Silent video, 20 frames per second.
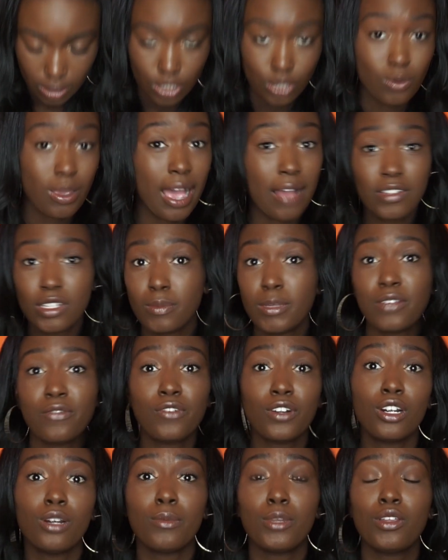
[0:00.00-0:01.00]
You have to be
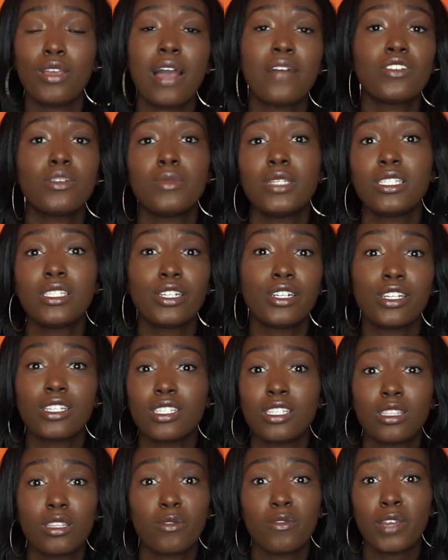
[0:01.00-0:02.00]
firm and you have to be
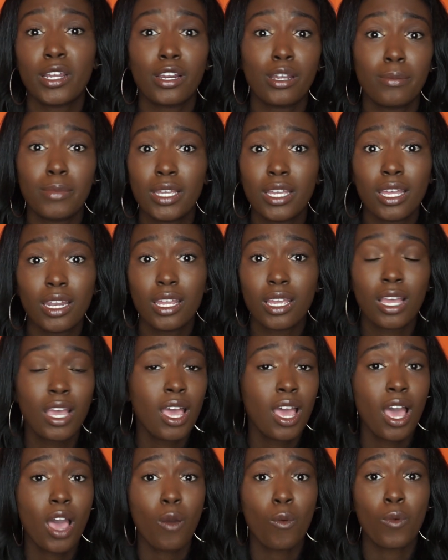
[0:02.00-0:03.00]
serious in the very beginning.
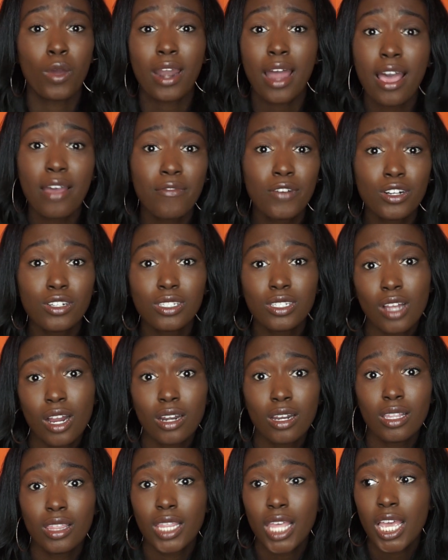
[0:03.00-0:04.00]
When I first
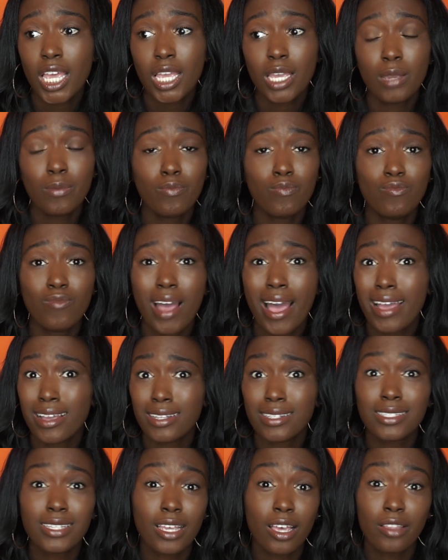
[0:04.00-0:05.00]
started, I
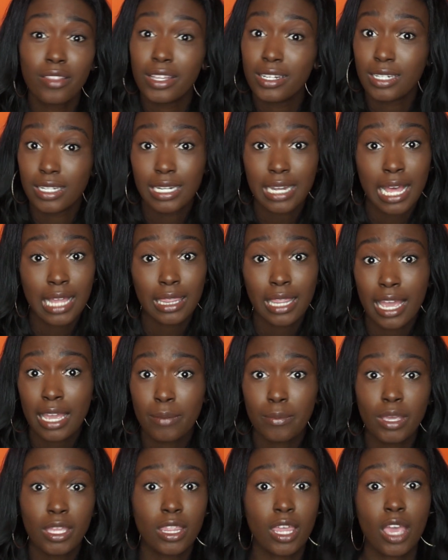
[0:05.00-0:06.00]
could tell they did not
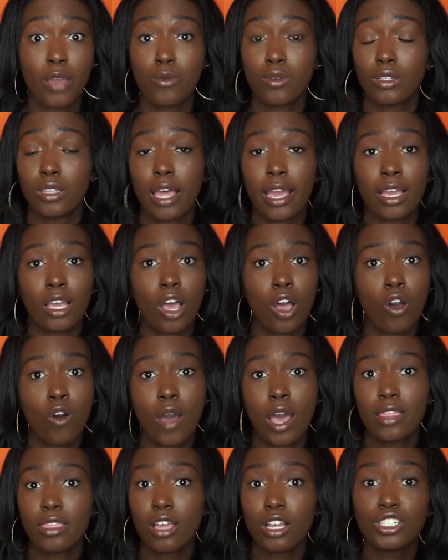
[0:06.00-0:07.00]
like me. They were like, oh,
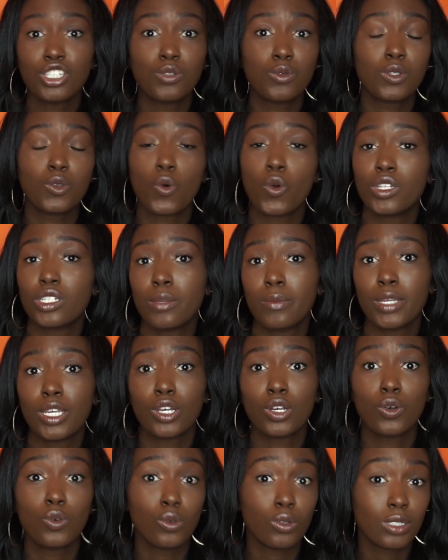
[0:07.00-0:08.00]
I thought she was going to be
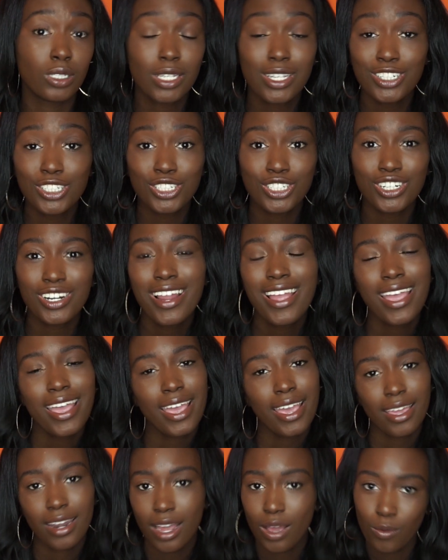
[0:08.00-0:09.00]
a cool teacher,
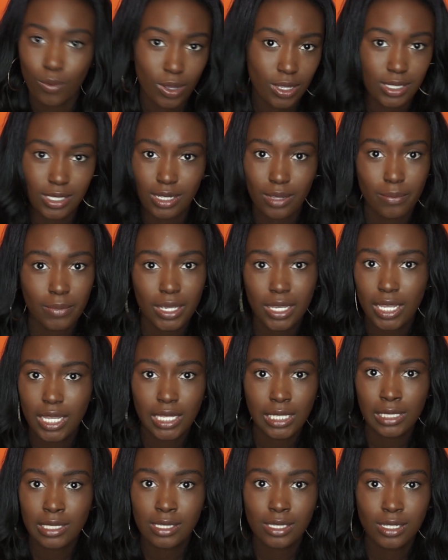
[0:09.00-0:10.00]
and I wasn't,
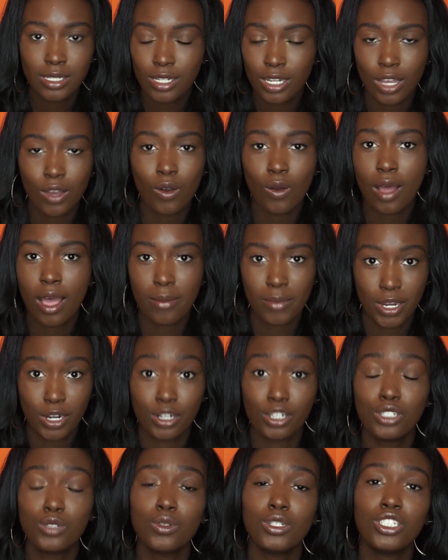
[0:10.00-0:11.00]
because no, I'm here
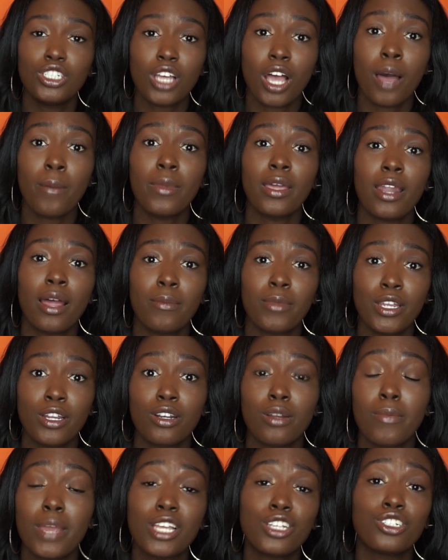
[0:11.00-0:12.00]
to do a job, and I'm here
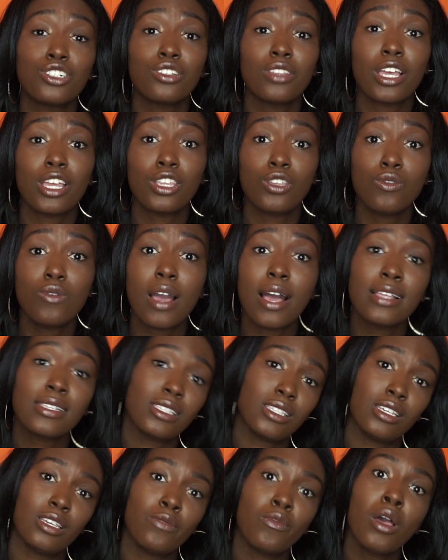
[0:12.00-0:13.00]
to make sure that you
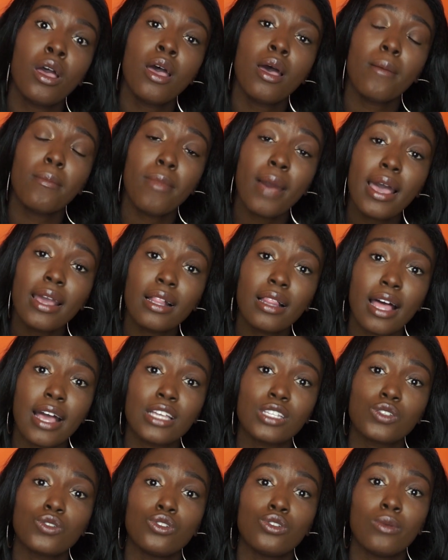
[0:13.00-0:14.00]
guys leave my
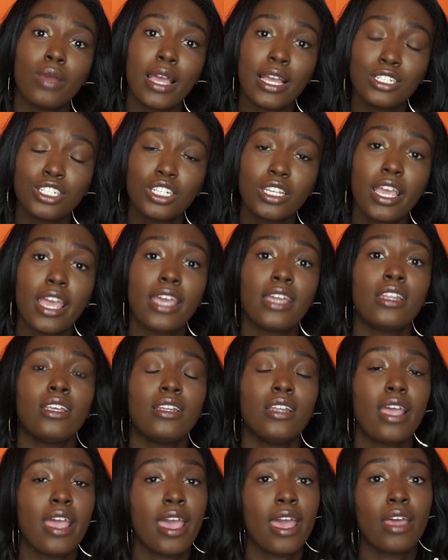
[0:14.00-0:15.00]
classroom
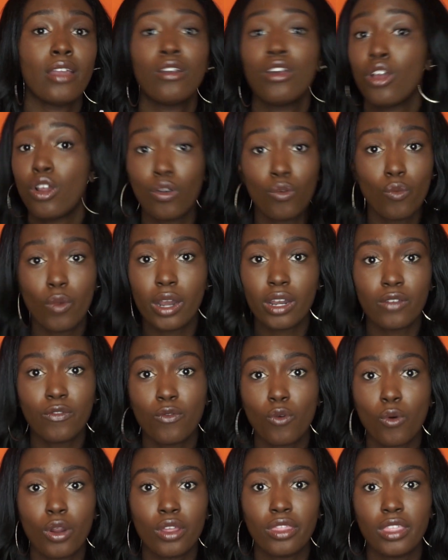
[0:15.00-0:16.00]
educated and ready
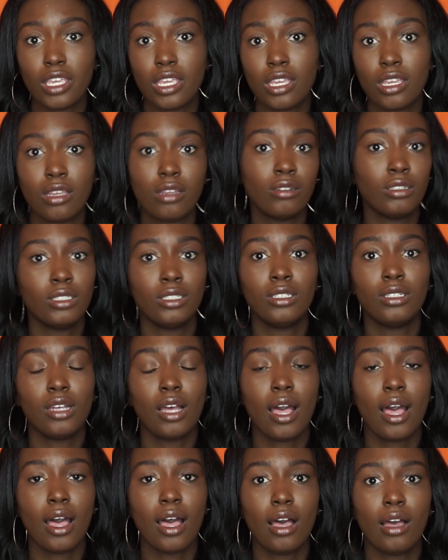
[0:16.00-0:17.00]
for the
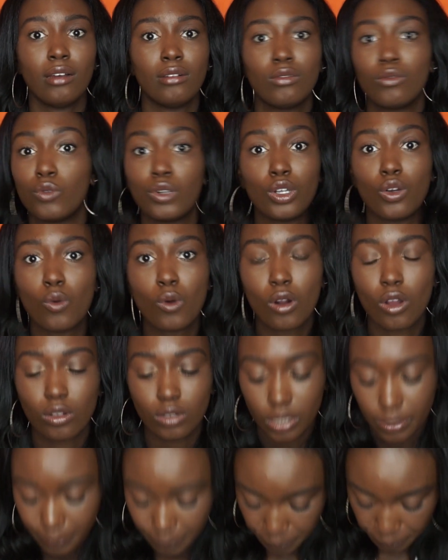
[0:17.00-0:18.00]
real
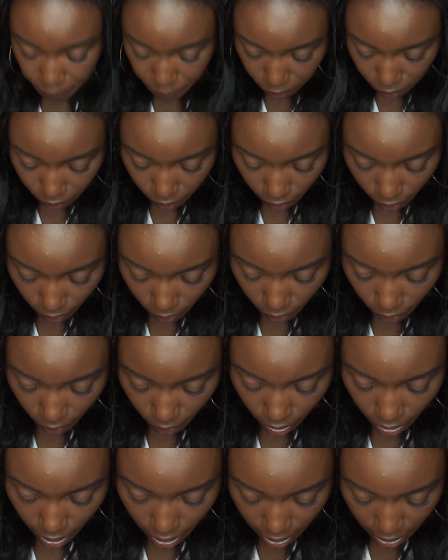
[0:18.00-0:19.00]
world.
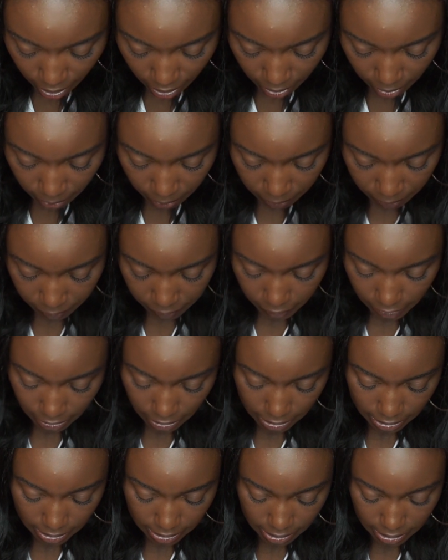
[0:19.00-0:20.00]

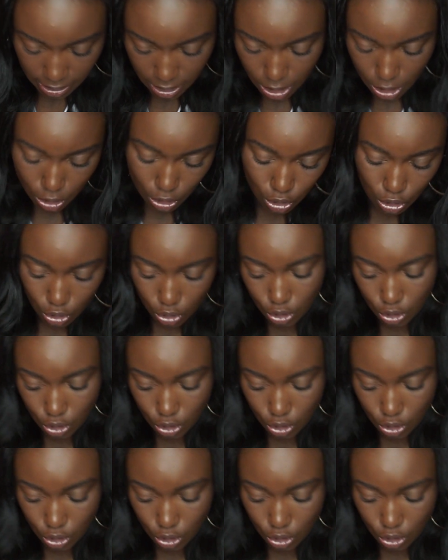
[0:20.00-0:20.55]
Let's see.